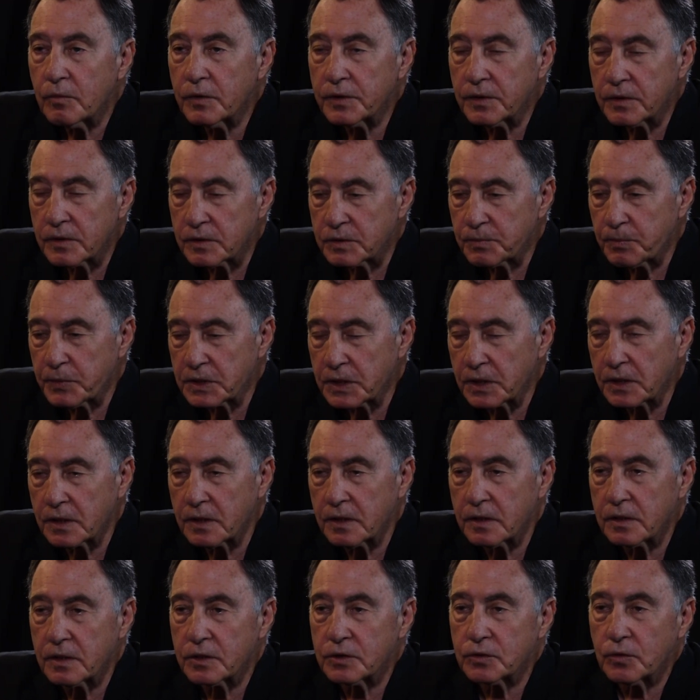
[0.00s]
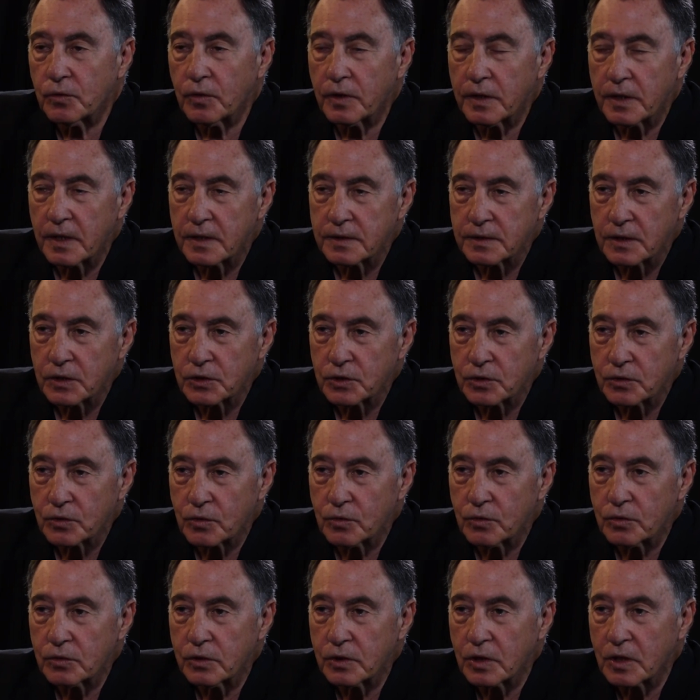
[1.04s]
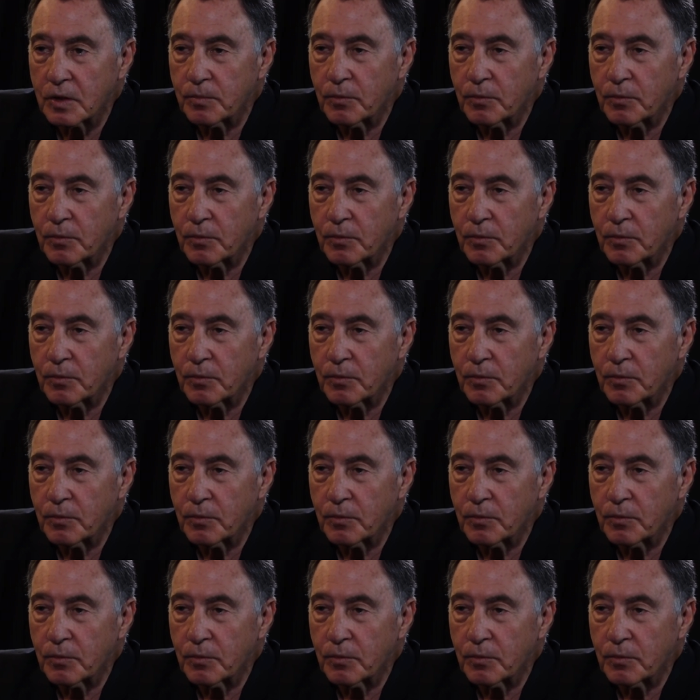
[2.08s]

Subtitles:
With this, particularly this organization called the